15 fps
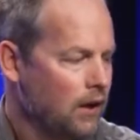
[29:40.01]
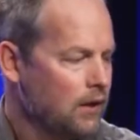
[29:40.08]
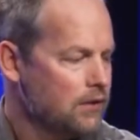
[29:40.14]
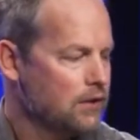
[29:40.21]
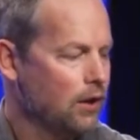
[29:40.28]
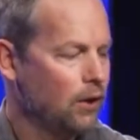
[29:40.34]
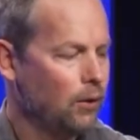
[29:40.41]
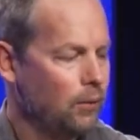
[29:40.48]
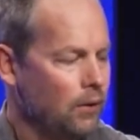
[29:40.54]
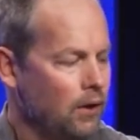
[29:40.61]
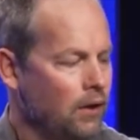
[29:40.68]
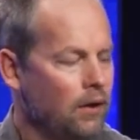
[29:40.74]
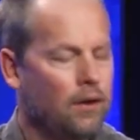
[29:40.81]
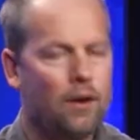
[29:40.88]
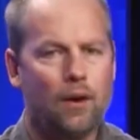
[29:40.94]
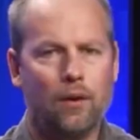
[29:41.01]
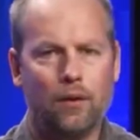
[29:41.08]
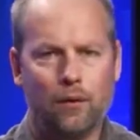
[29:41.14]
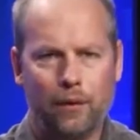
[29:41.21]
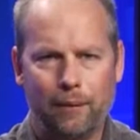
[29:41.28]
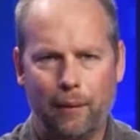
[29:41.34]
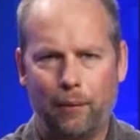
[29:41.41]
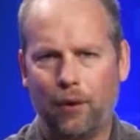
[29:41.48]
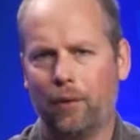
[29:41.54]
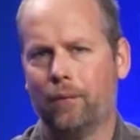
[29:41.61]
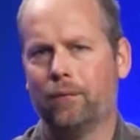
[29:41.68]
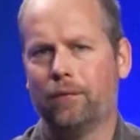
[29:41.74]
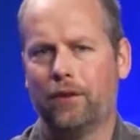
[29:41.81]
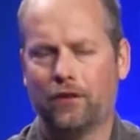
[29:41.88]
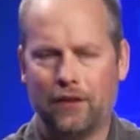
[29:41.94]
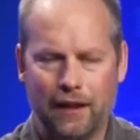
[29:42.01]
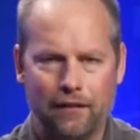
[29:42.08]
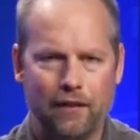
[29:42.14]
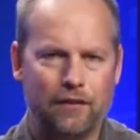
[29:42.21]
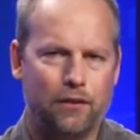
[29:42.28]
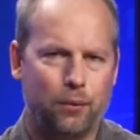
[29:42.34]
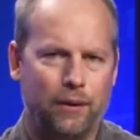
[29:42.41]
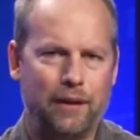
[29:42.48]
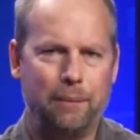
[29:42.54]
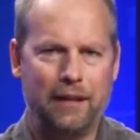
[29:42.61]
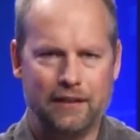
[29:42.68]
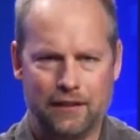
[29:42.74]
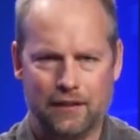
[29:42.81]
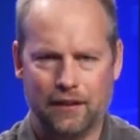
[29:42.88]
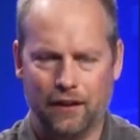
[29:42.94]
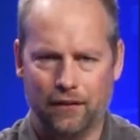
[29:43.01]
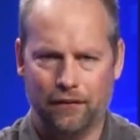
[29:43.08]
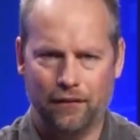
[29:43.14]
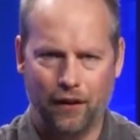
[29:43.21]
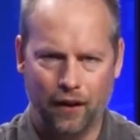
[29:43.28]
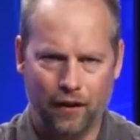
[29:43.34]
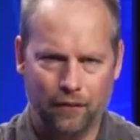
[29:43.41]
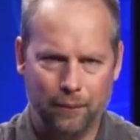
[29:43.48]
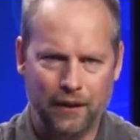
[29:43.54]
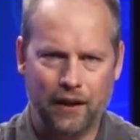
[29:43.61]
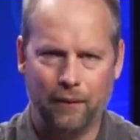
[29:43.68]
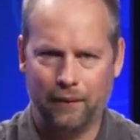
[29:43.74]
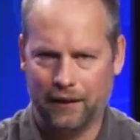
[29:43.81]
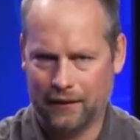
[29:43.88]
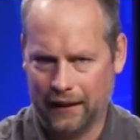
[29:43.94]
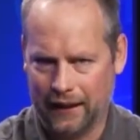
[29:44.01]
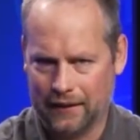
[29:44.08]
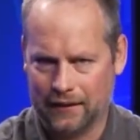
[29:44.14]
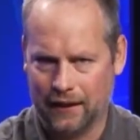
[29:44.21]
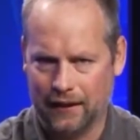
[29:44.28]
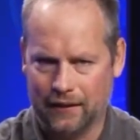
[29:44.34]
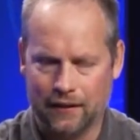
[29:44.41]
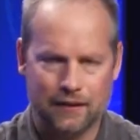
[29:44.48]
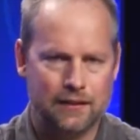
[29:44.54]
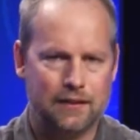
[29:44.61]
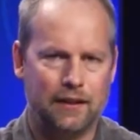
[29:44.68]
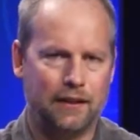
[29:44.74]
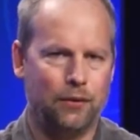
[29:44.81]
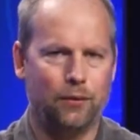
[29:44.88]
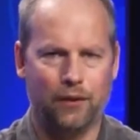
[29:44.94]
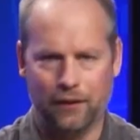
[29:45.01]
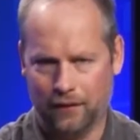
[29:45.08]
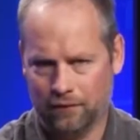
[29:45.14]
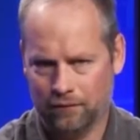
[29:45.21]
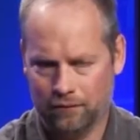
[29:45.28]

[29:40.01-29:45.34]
So remember, there's kind of these 3 pieces of becoming a data scientist that you really